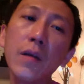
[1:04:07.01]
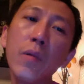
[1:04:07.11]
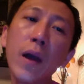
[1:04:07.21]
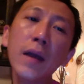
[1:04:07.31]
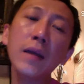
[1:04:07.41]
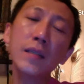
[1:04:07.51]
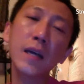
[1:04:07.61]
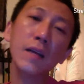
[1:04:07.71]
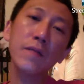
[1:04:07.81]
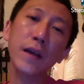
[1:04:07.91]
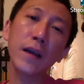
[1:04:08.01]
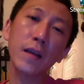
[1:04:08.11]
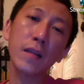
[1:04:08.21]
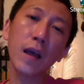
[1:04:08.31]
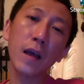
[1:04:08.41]
way it's kind of
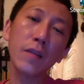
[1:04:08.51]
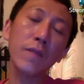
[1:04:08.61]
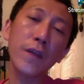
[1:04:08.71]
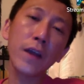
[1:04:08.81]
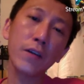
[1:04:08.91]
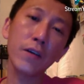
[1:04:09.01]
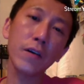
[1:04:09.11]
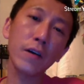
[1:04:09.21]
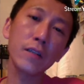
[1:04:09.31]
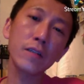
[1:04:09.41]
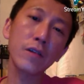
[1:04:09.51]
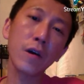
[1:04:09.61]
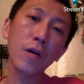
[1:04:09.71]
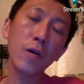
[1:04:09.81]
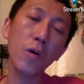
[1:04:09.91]
like the figure because
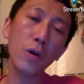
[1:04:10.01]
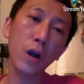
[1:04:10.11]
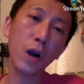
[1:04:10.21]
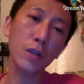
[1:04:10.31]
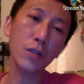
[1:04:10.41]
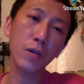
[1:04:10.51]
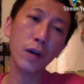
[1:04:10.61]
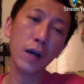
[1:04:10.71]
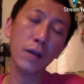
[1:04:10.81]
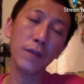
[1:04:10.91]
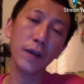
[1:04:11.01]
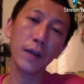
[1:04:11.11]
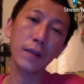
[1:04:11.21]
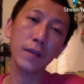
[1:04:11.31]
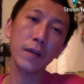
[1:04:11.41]
court card is all kind of
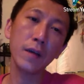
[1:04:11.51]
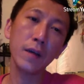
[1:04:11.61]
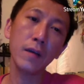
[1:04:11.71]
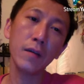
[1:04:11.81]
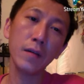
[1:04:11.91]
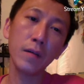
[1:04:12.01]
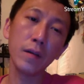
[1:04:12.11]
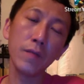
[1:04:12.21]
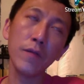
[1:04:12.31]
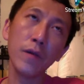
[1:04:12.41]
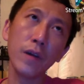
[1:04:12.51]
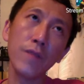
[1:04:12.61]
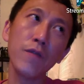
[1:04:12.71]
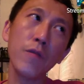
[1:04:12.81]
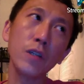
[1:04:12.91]
like if
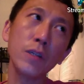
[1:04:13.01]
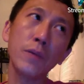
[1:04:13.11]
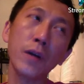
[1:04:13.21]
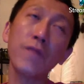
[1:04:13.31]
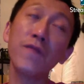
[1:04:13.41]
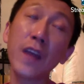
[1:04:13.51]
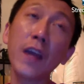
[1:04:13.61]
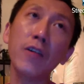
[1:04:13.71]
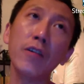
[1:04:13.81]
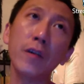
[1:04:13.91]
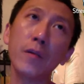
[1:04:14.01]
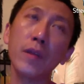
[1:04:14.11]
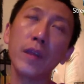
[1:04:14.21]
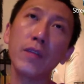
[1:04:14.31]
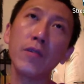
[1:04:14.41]
you want to put a figure
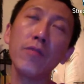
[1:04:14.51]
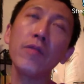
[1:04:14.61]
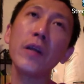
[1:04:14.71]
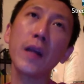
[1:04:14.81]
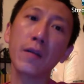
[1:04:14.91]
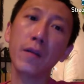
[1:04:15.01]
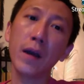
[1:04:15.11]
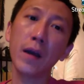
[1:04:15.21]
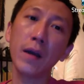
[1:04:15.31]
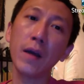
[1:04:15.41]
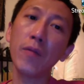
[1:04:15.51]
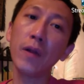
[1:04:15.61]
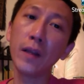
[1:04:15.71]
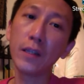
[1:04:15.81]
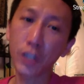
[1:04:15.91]
within your reading, right?
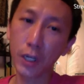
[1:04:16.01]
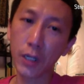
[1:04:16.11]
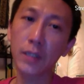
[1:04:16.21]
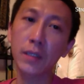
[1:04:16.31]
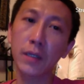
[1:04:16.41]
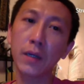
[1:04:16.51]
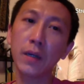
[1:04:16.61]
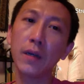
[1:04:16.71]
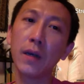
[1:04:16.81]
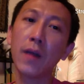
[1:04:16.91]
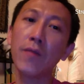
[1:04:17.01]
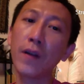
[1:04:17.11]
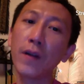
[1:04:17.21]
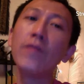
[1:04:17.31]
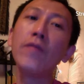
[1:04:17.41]
A
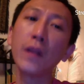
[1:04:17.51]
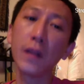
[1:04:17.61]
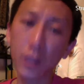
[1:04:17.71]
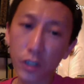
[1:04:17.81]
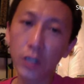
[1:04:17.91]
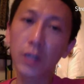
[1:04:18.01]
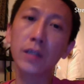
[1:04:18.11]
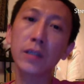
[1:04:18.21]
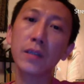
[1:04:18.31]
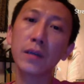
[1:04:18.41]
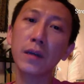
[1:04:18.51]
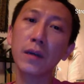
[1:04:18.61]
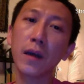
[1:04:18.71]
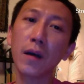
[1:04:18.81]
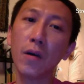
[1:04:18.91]
very religious
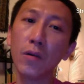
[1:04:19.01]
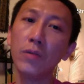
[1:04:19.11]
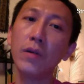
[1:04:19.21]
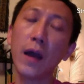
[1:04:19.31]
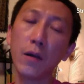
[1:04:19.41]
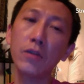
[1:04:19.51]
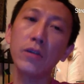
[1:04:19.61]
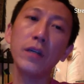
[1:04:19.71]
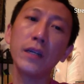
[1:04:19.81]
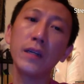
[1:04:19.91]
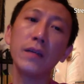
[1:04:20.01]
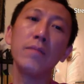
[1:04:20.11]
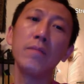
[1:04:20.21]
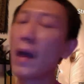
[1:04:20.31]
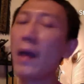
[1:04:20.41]
old elderly
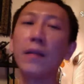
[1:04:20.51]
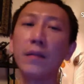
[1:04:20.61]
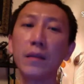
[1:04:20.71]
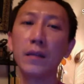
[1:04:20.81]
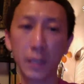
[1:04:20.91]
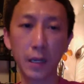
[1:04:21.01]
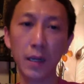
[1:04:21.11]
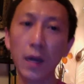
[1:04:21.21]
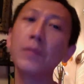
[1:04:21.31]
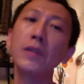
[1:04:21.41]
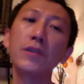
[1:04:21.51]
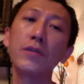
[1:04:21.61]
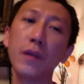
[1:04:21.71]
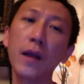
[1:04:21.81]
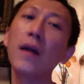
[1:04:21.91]
man is gonna come into
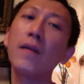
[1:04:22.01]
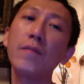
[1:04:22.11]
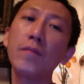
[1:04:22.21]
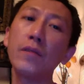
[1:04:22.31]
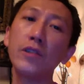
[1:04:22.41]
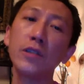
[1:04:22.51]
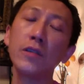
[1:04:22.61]
your life, who is